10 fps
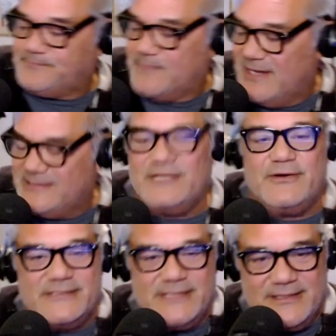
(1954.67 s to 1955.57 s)
It's
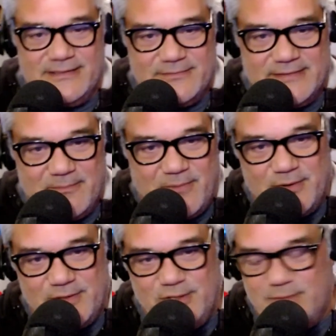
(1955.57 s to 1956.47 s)
interesting that
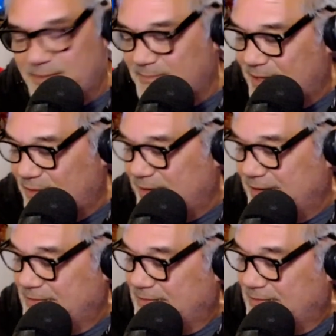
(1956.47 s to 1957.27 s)
Mark Cuban, by the way,